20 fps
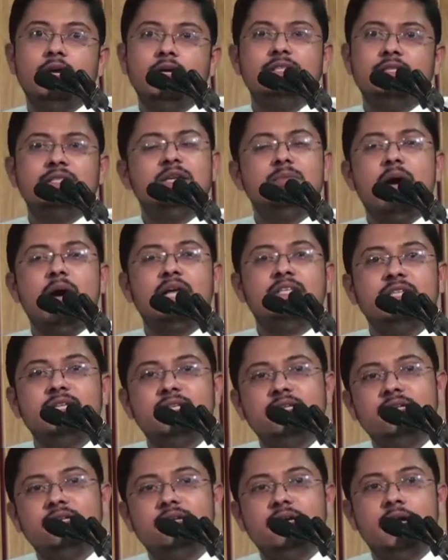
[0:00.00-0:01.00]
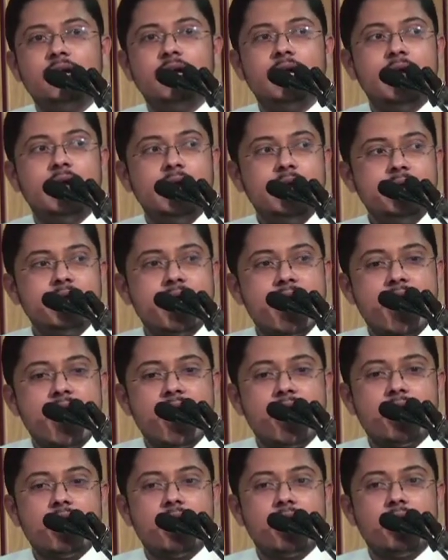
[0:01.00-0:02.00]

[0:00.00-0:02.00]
just imagine India